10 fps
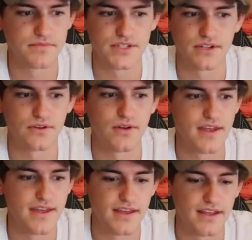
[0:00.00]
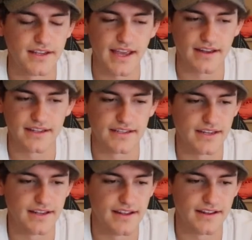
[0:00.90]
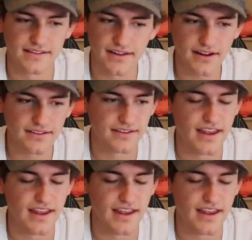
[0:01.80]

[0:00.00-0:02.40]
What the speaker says: So yeah, it sucks.